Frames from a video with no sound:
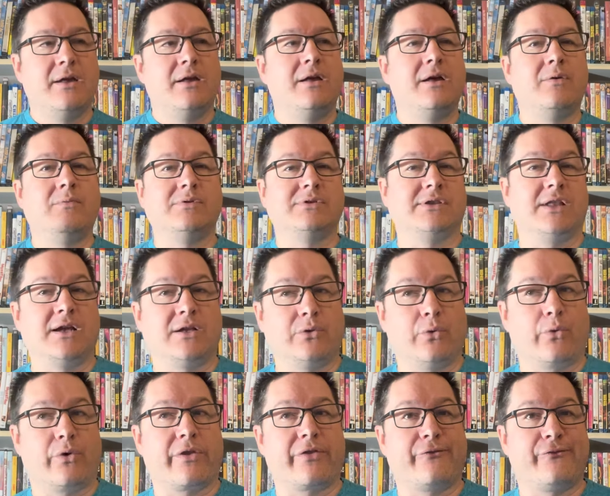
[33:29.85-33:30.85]
It was like
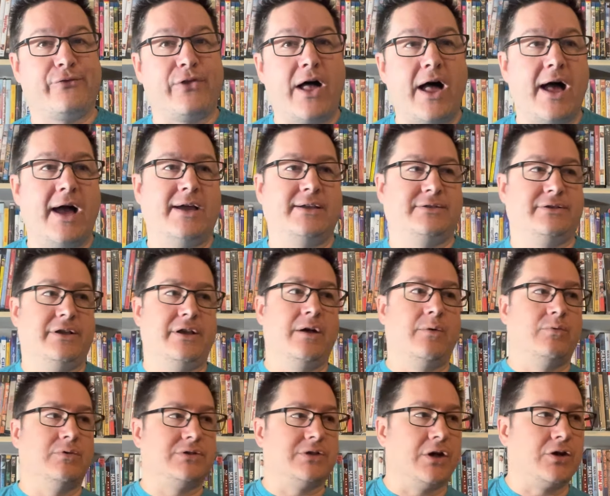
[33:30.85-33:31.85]
Lord of the Flies. It
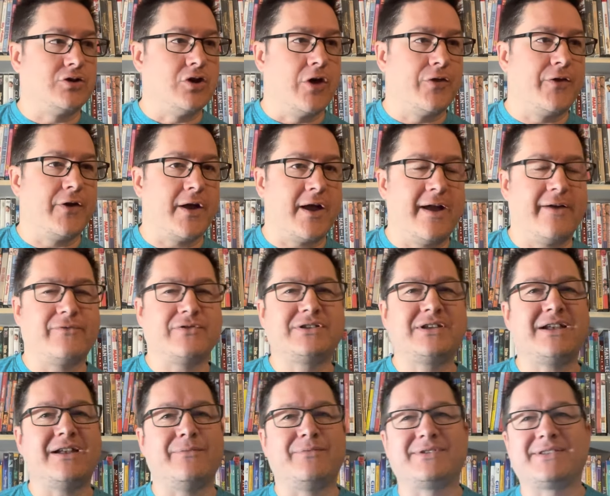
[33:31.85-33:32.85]
was like nothing I ever
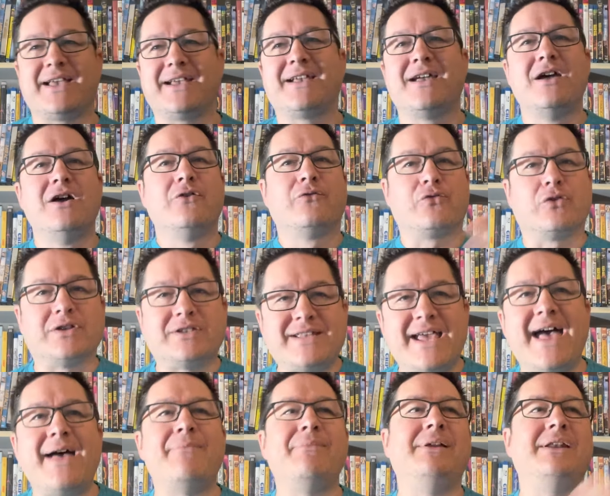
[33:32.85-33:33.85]
seen. It was like for
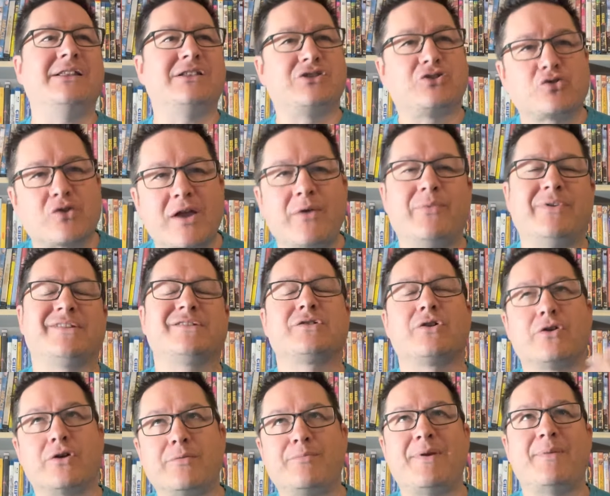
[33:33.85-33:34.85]
10 minutes straight, we just
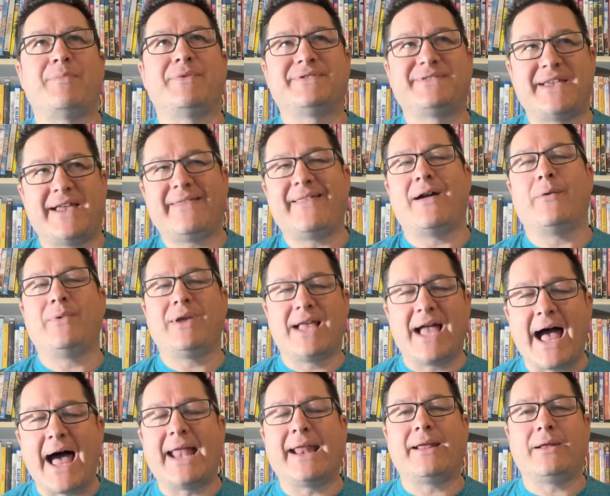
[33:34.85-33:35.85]
heard people saying that. We
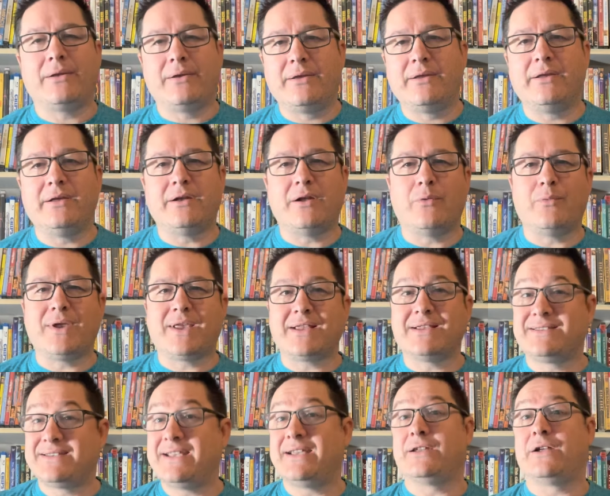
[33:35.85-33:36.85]
got it. You know, we can
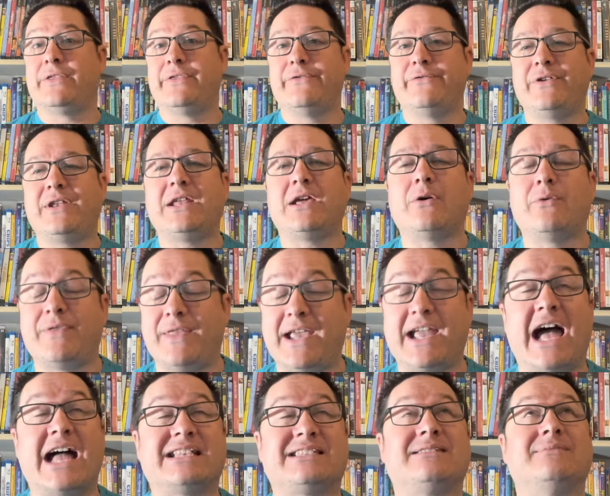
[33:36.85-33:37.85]
see it on the video. They
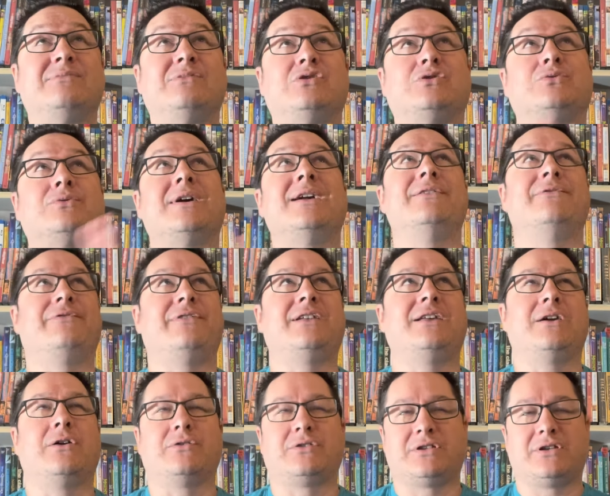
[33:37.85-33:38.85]
got some great
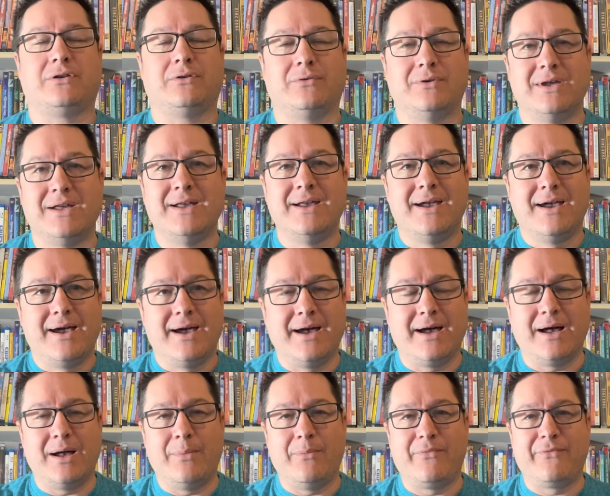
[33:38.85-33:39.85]
video too
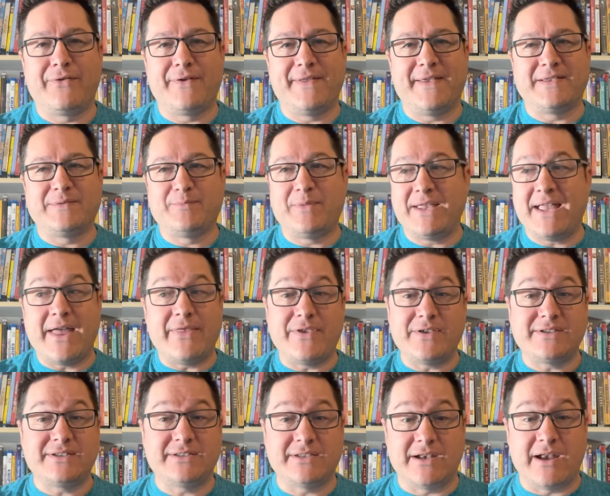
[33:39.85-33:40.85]
um, for this. But yeah,
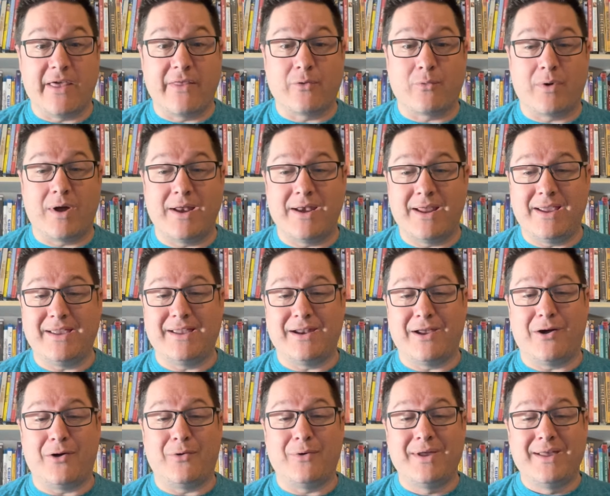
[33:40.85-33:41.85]
this is another one, you
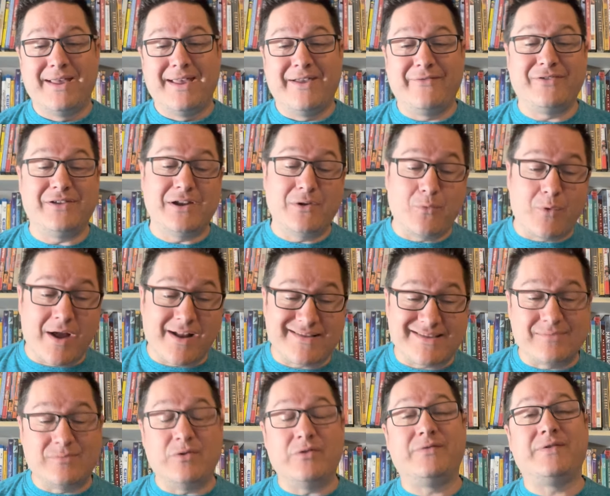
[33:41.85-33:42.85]
know, if you didn't watch
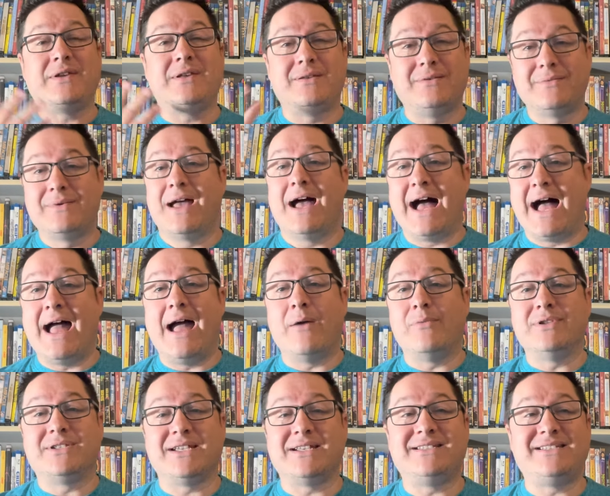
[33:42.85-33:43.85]
the movie, I
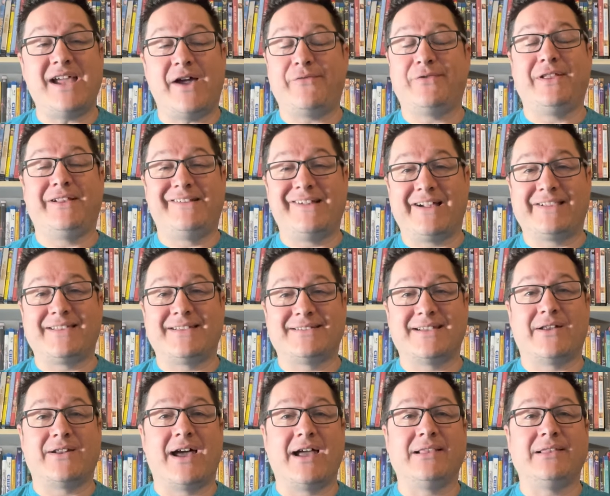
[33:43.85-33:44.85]
would say definitely check this
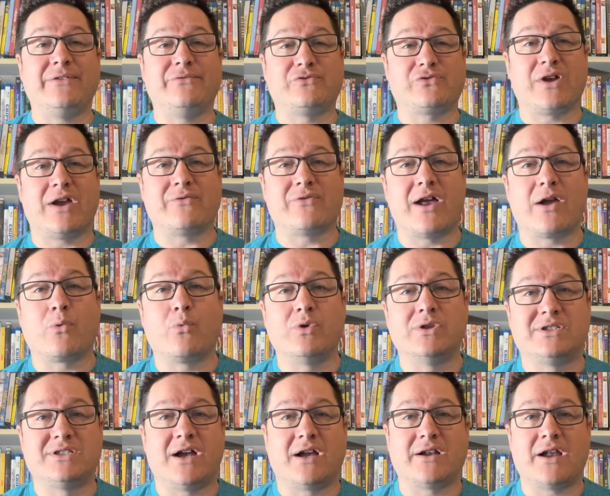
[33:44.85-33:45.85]
out. I leave Trainwreck
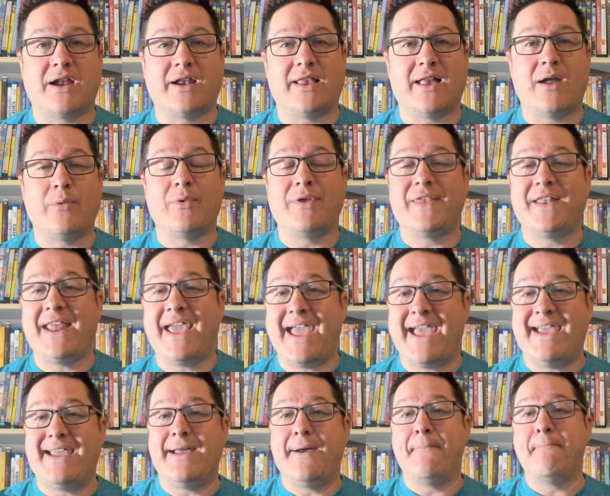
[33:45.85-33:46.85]
Woodstock 99 with an
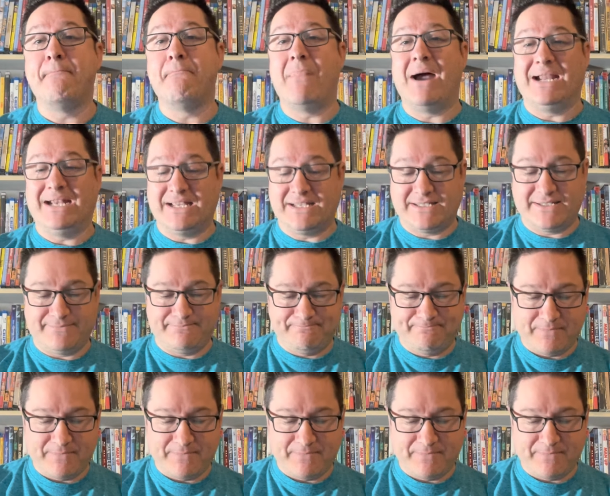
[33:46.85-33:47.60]
A minus.